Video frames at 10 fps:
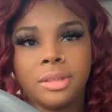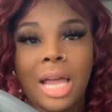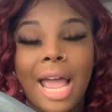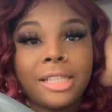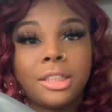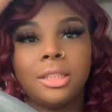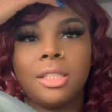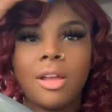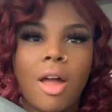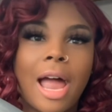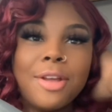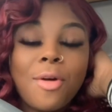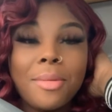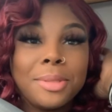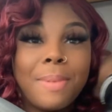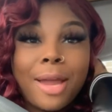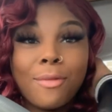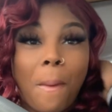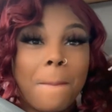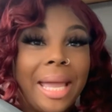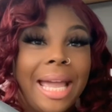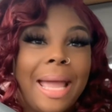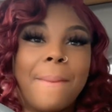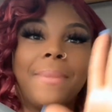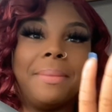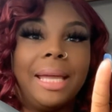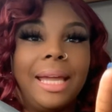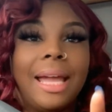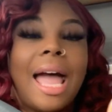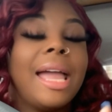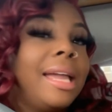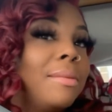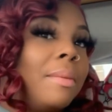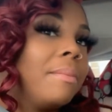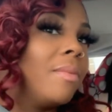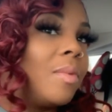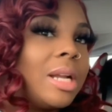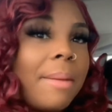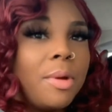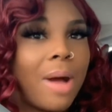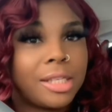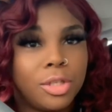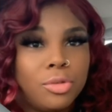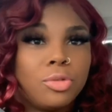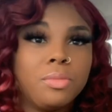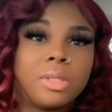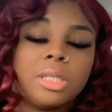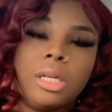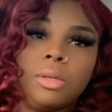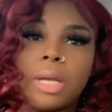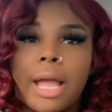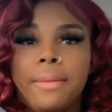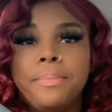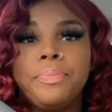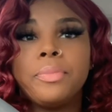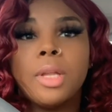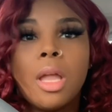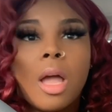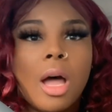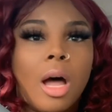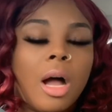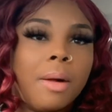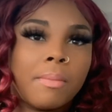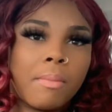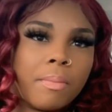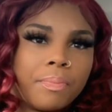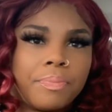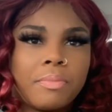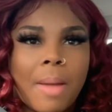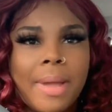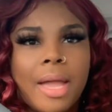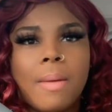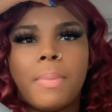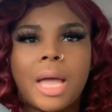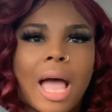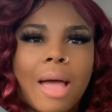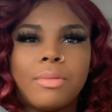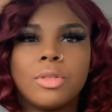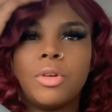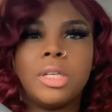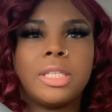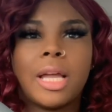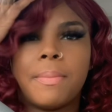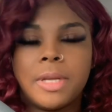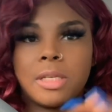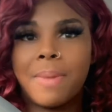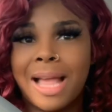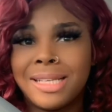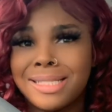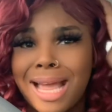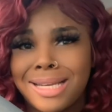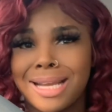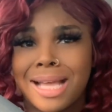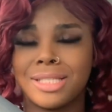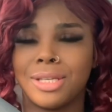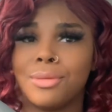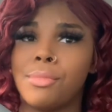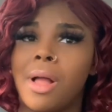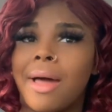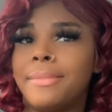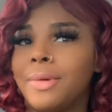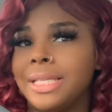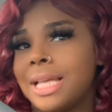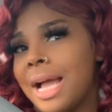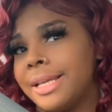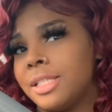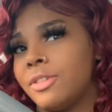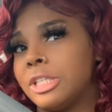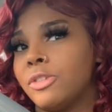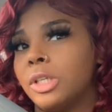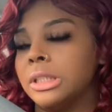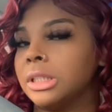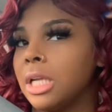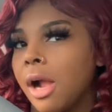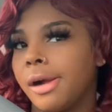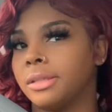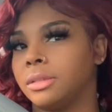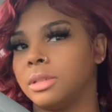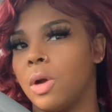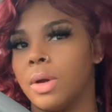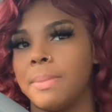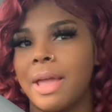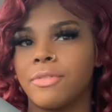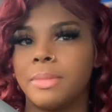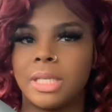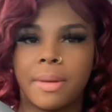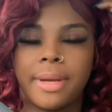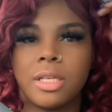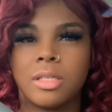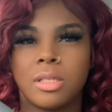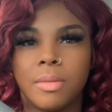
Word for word: Actually, y'all, I know I'm smacking real bad. My bad. I hate when, when I be watching YouTube and they do that. Um, my bad. But I was going to take a picture, but I decided not to I'm gonna wait till I get to the restaurant and then go in the bathroom and take pictures.